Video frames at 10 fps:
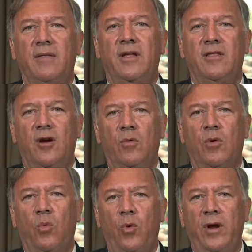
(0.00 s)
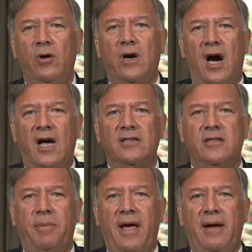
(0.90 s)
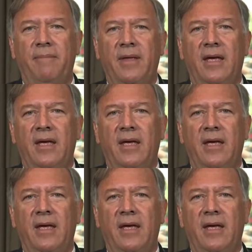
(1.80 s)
that there were real costs to pay